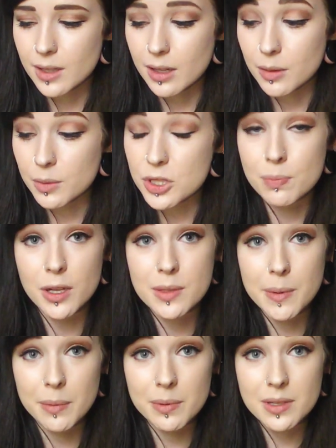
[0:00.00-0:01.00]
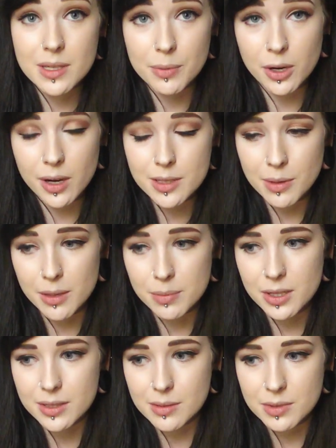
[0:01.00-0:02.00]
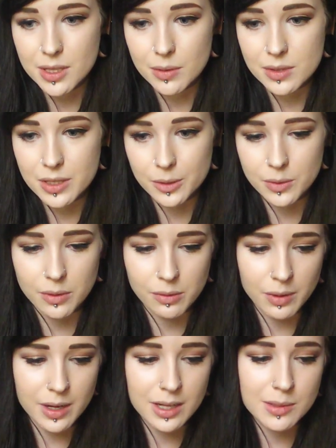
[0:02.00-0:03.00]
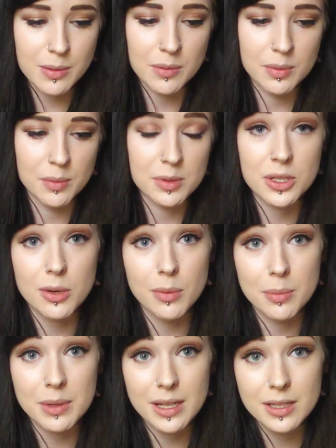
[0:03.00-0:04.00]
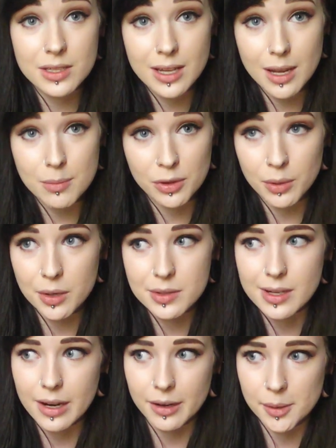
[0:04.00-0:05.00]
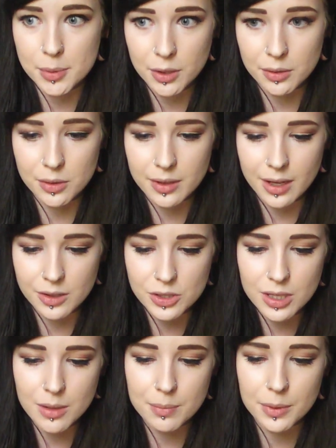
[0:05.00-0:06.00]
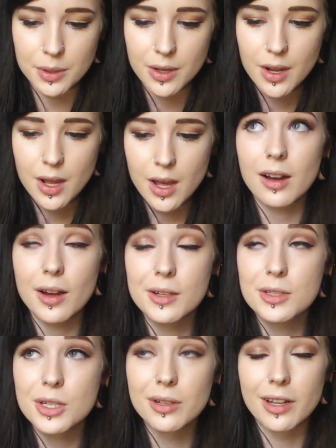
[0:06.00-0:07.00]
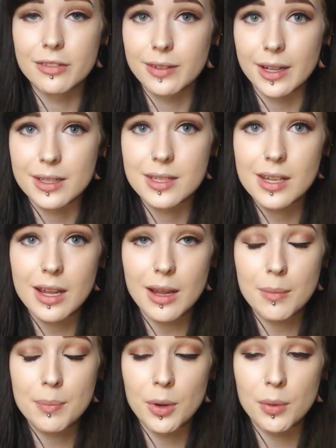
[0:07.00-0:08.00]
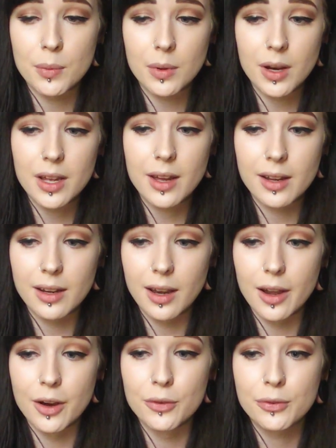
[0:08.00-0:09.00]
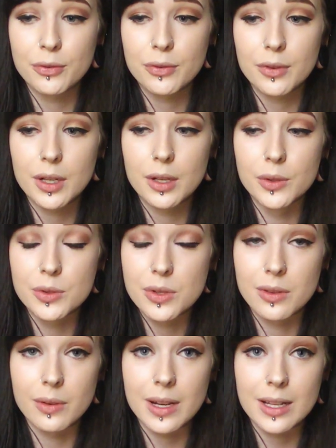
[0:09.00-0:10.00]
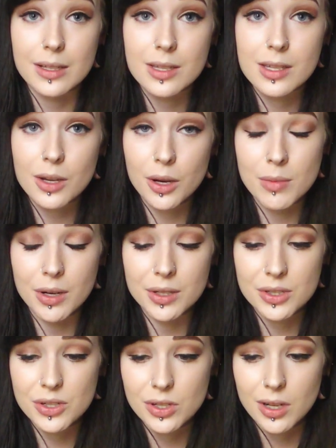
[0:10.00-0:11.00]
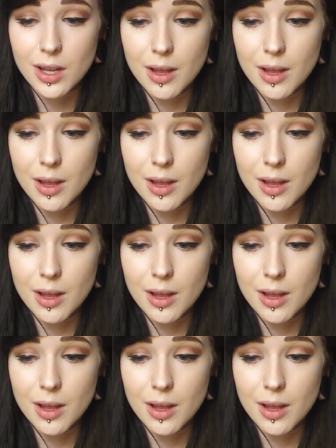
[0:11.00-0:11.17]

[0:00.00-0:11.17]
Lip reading: Which most people are surprised by because I'm so into Lord of the Rings. People presume I'll be into Game of Thrones and Harry Potter and all that kind of shit, but I do love fantasy. But why I love Lord of the Rings so much